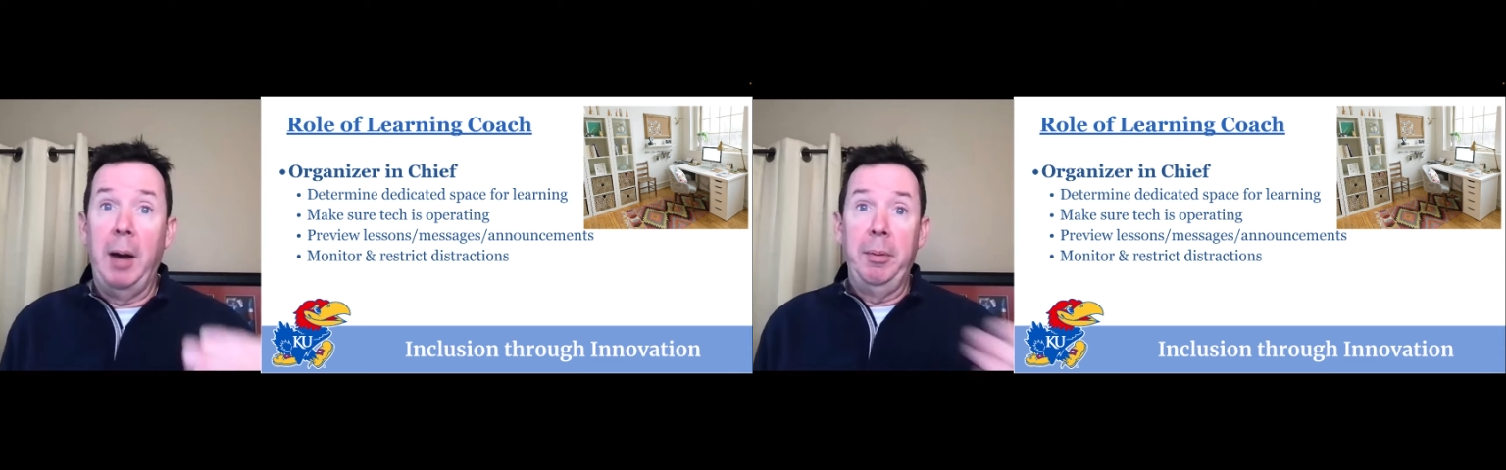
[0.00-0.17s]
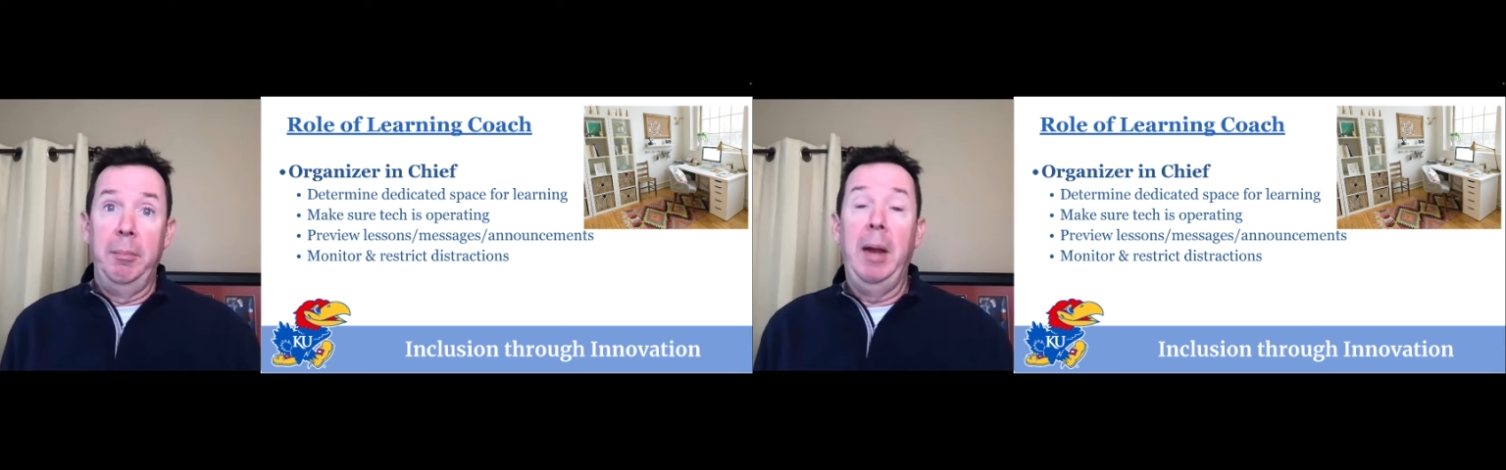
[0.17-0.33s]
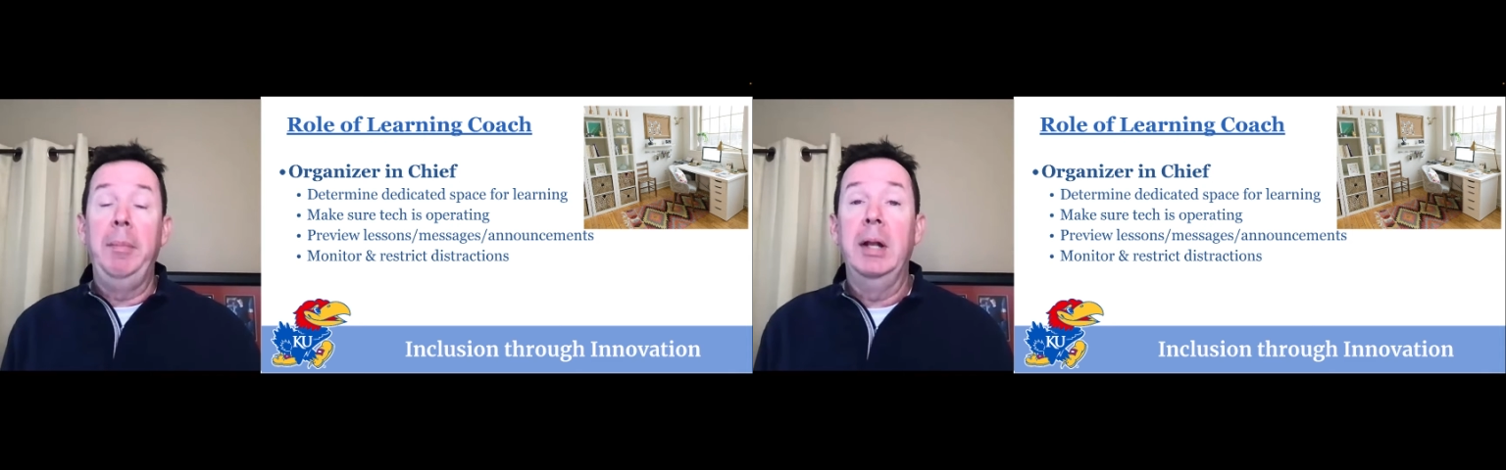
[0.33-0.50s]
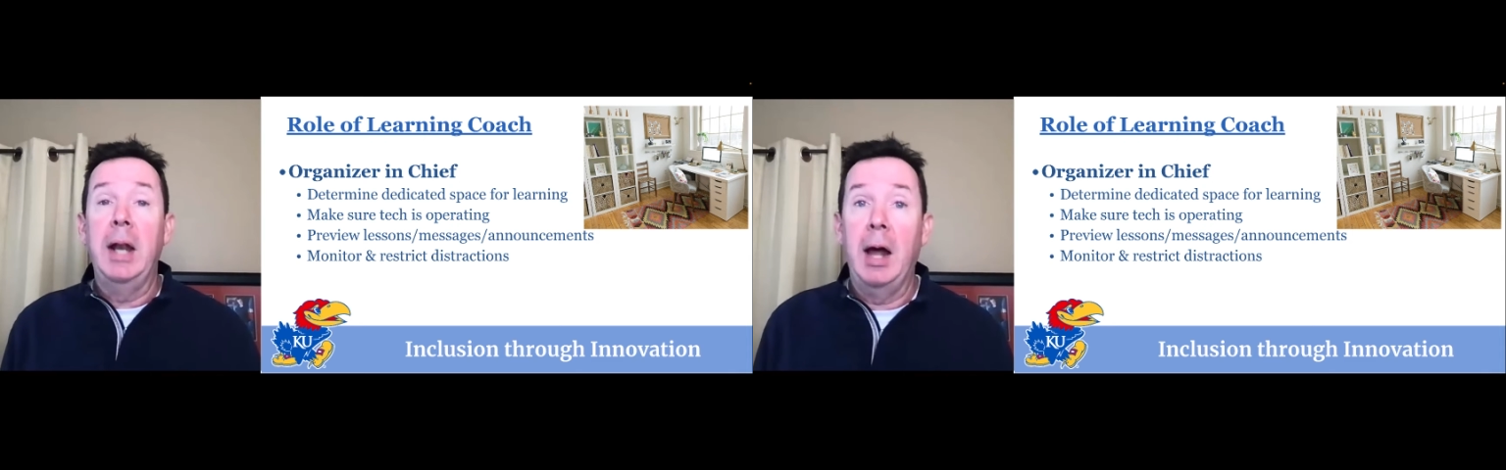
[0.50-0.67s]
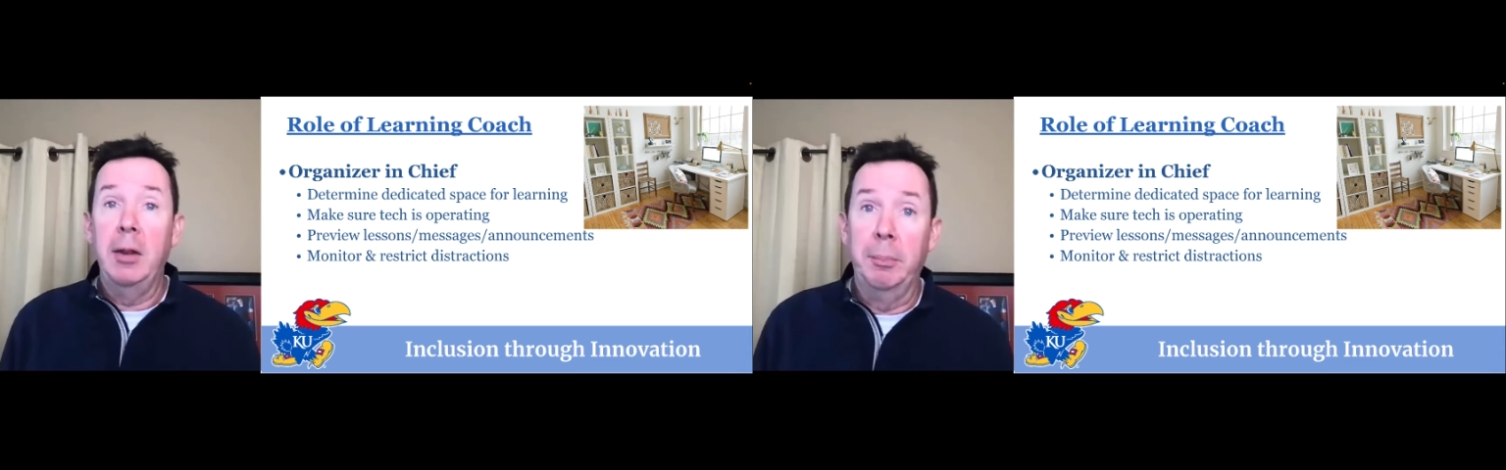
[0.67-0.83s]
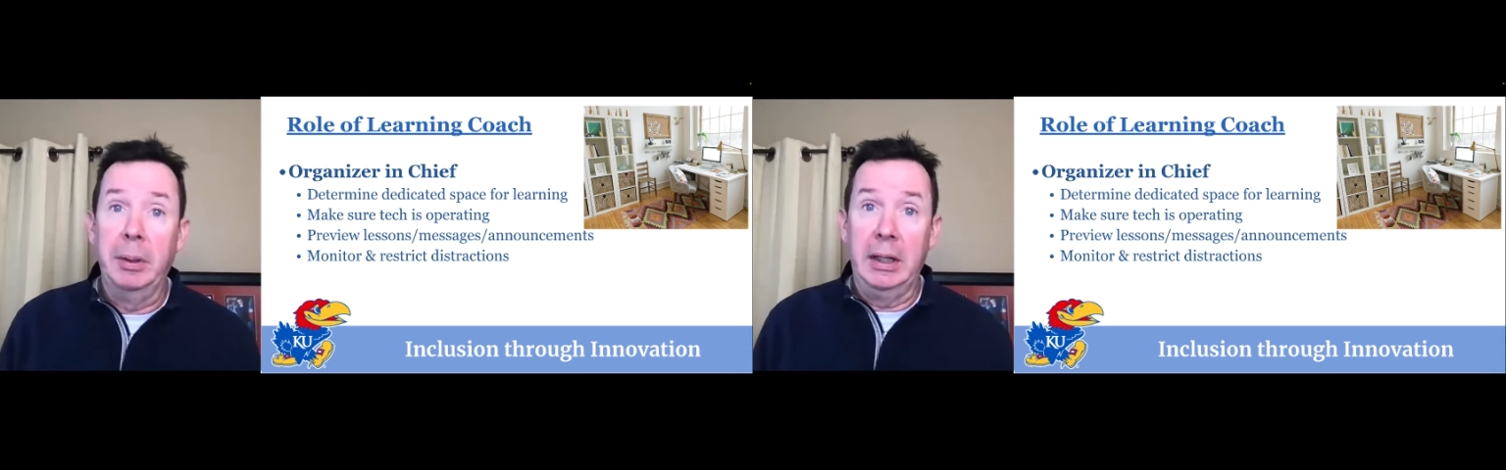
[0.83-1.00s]
but maybe now
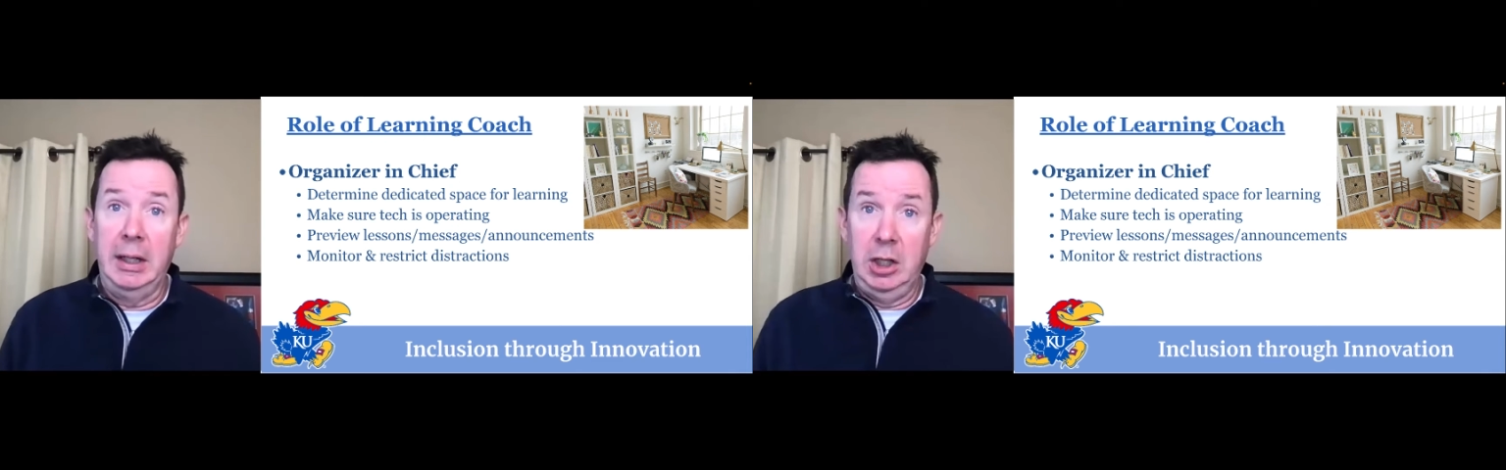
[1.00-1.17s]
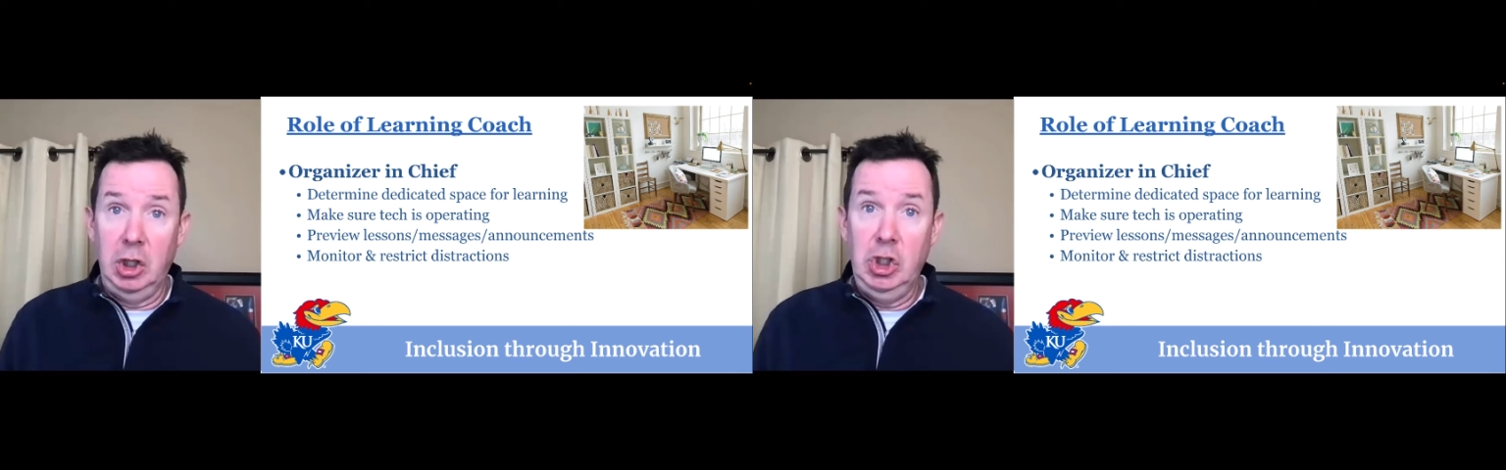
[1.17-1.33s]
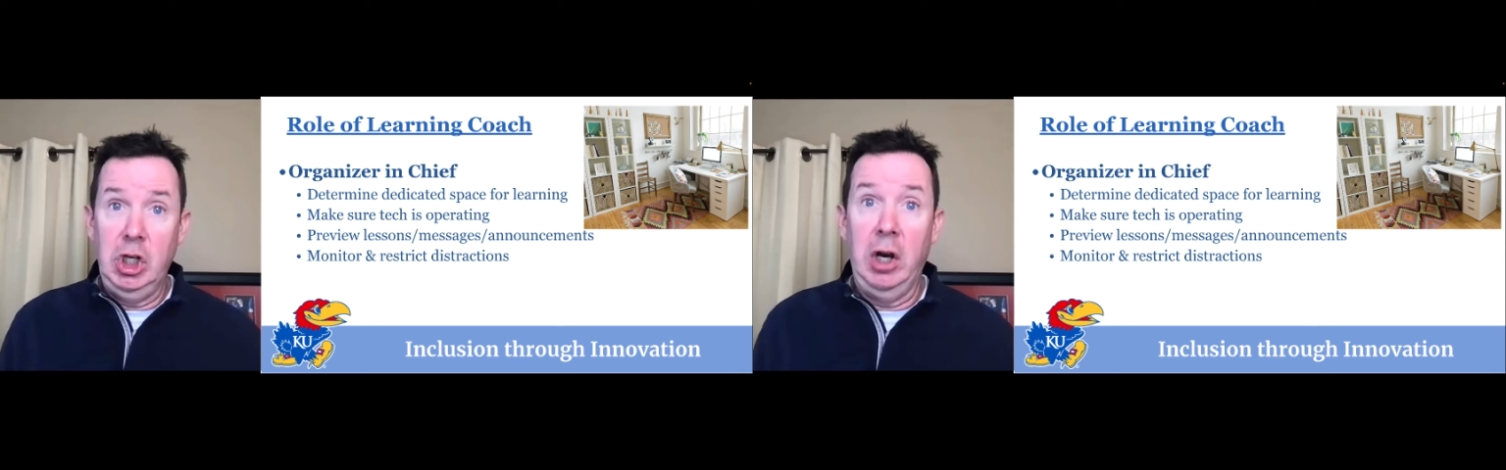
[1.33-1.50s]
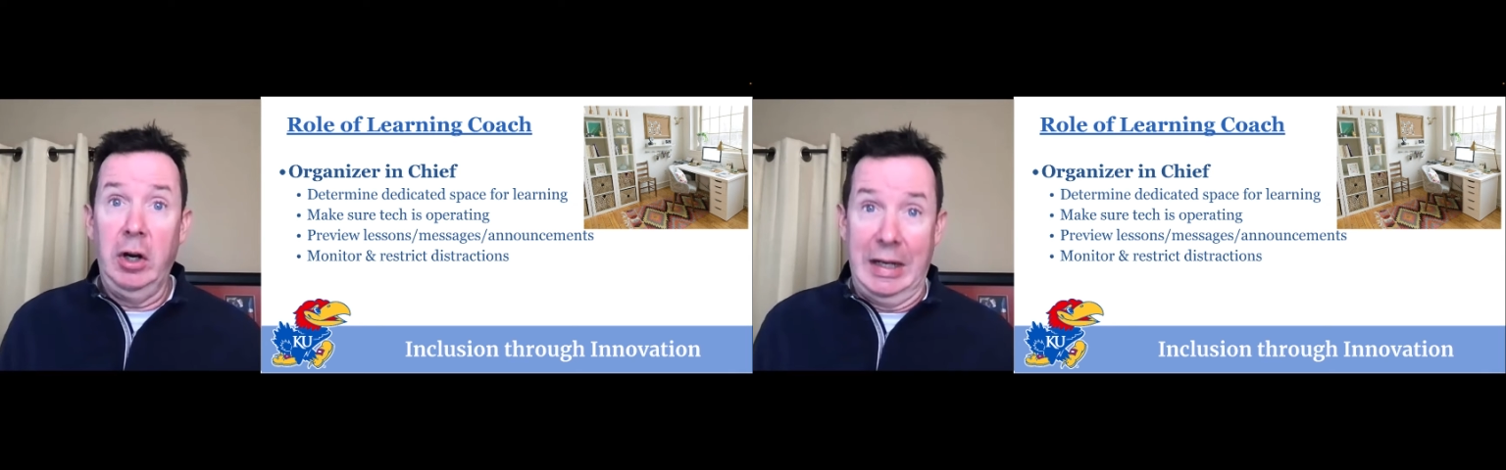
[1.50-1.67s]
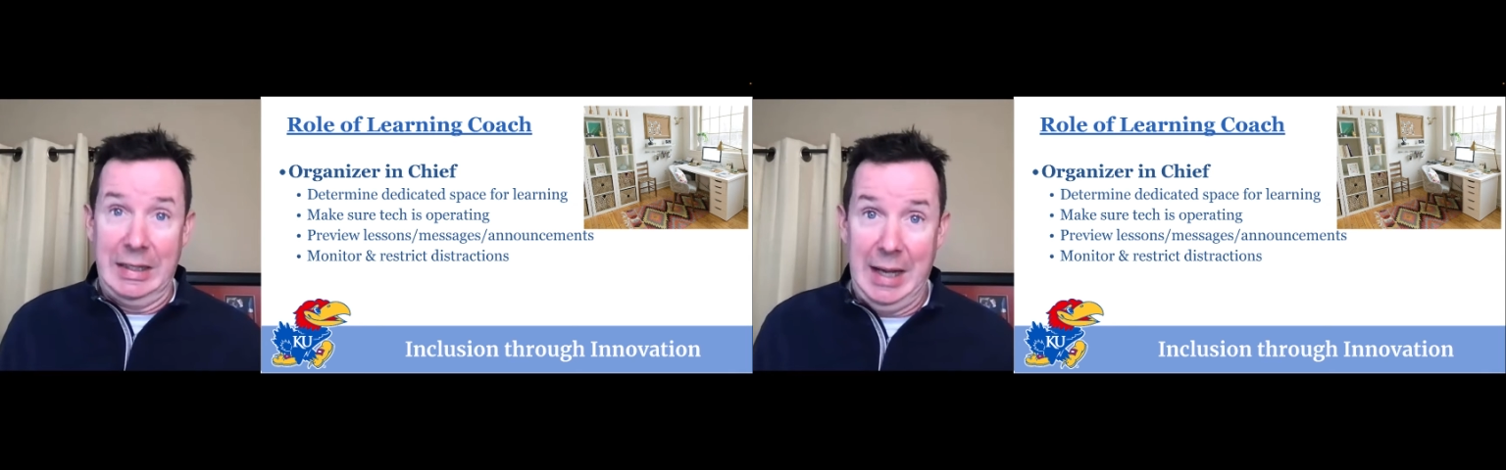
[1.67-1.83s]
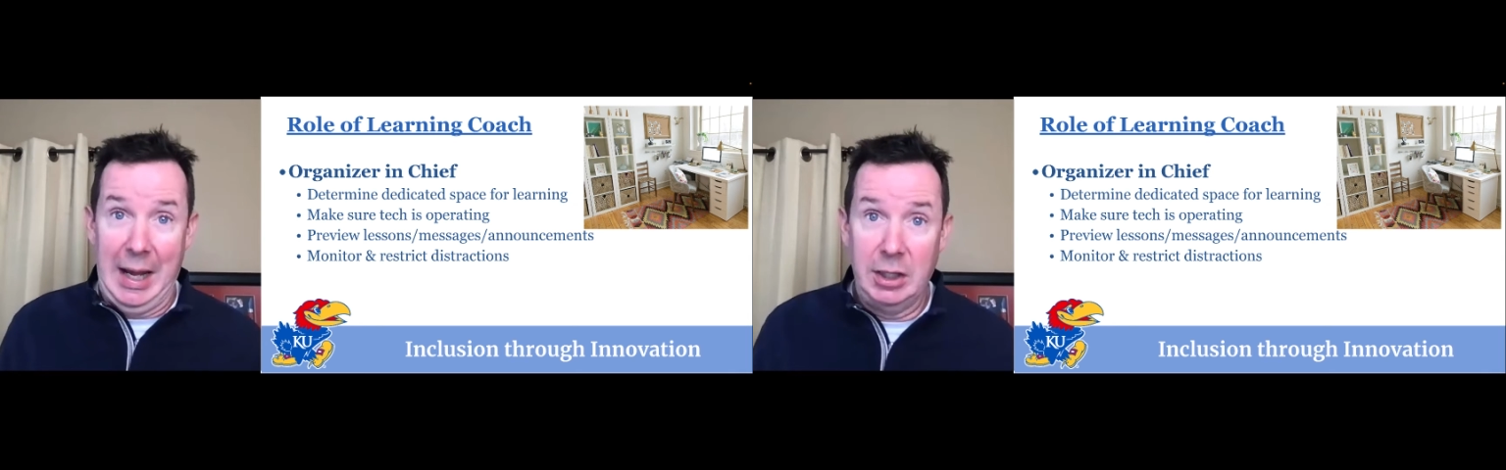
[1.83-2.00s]
they're bringing in a chair and a
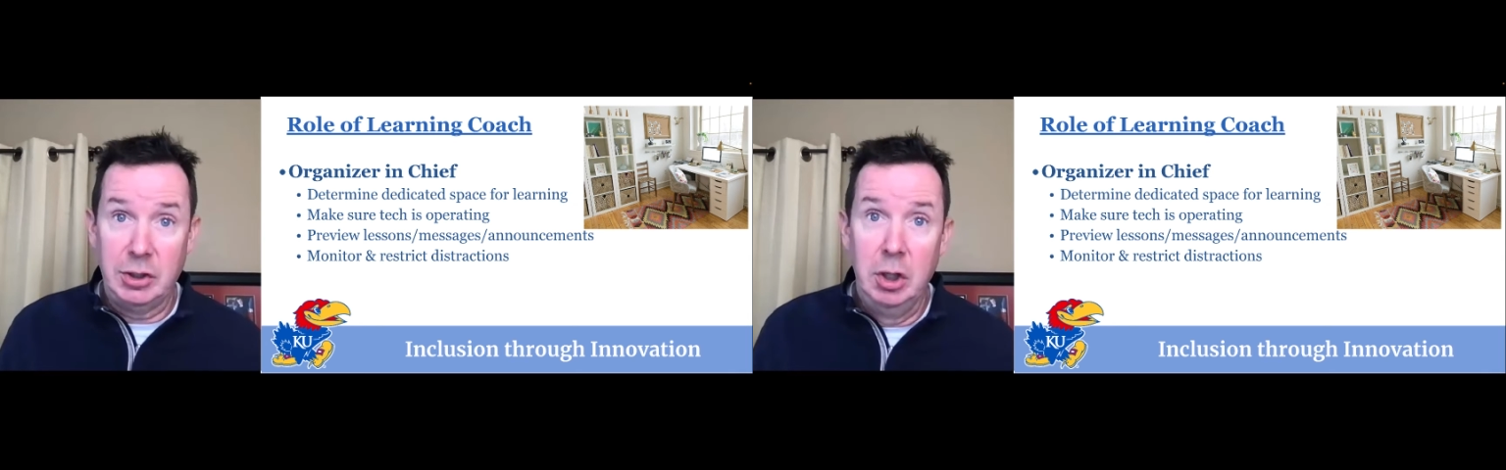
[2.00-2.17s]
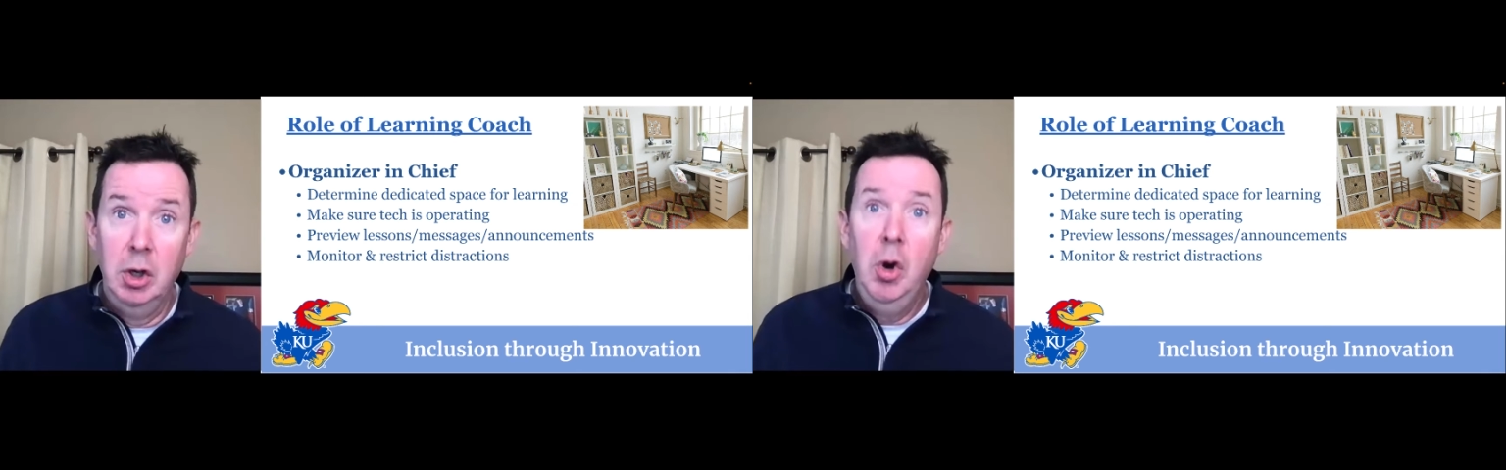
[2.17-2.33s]
desk.